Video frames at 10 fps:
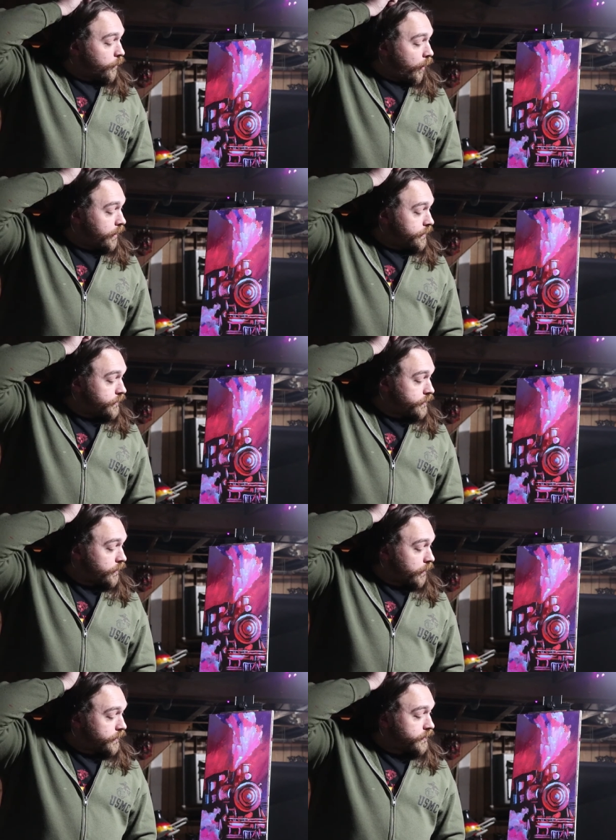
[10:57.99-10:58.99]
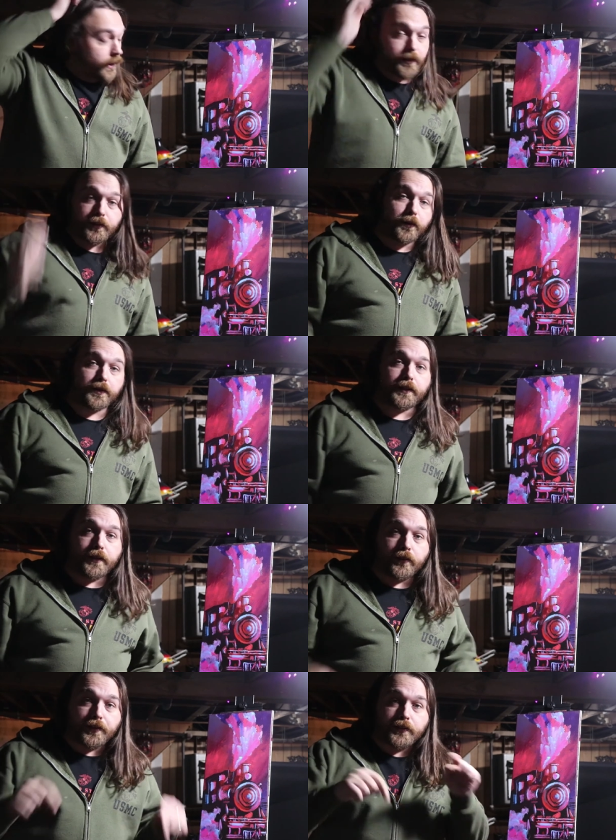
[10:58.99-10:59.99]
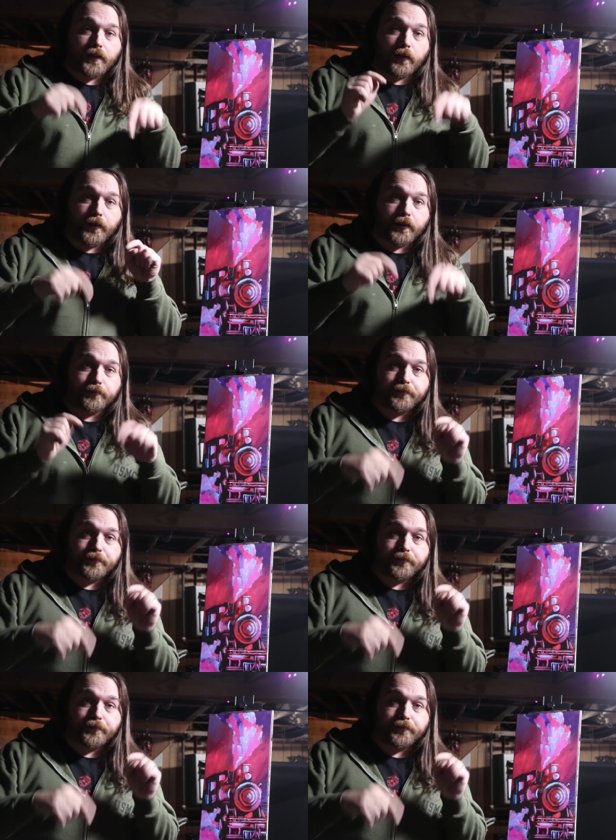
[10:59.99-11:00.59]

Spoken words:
You wanted it, so on the site, you know where to get it, links down there.